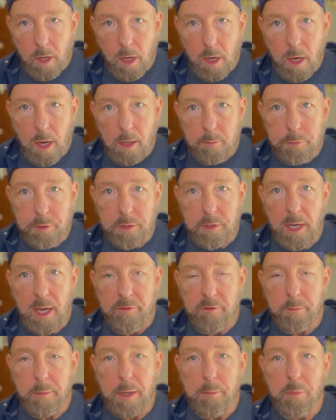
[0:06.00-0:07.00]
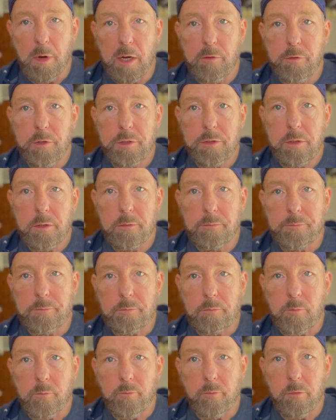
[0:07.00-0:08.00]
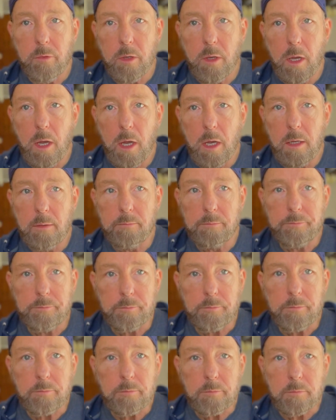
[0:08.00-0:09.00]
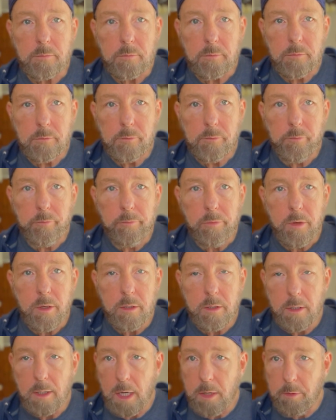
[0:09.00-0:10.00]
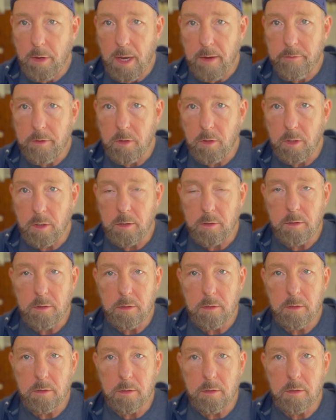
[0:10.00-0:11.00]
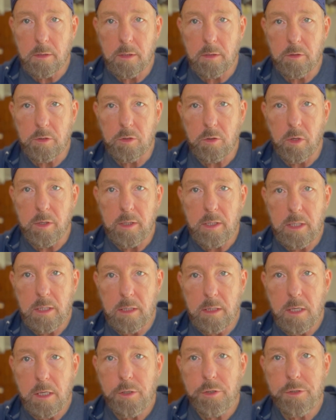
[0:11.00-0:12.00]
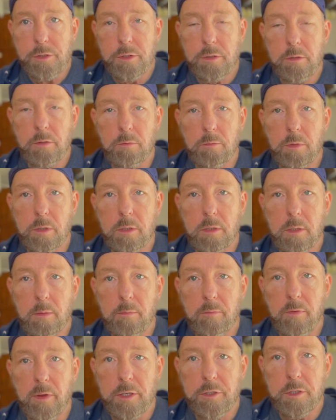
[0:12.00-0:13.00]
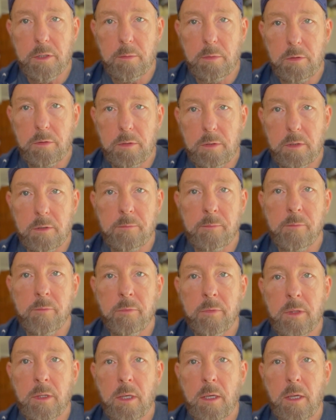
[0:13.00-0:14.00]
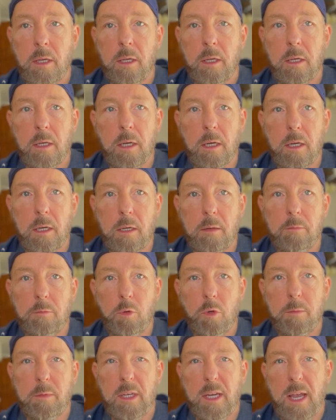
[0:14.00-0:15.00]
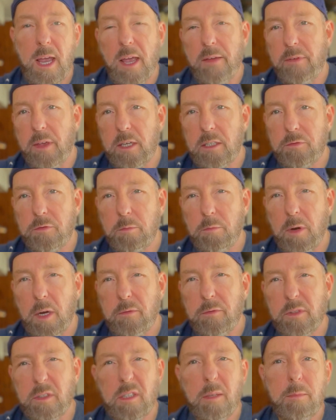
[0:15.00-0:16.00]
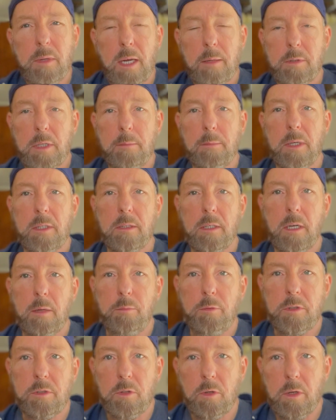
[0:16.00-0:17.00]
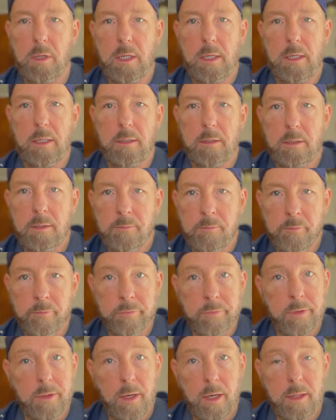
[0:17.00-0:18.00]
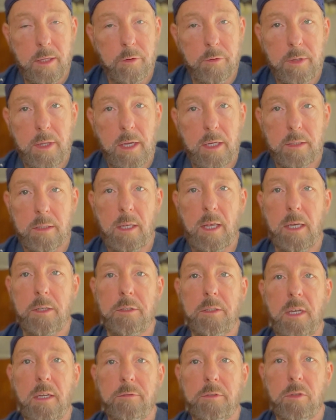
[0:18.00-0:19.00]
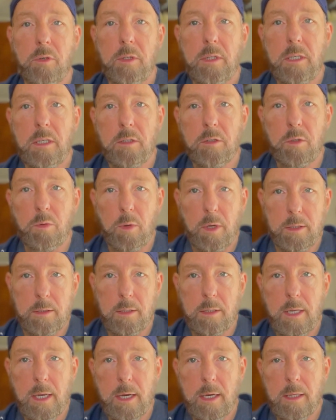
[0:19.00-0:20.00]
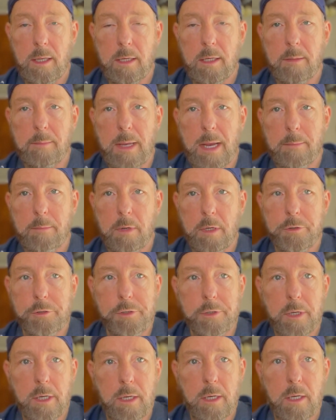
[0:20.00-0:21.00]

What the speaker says: I'm just having my breakfast. Today we're having our little sardine dish with some vegetables. Normally I have eggs for breakfast. Sometimes I mix it up with sardines. There are days I'll actually have sardines twice a day. I like them that much.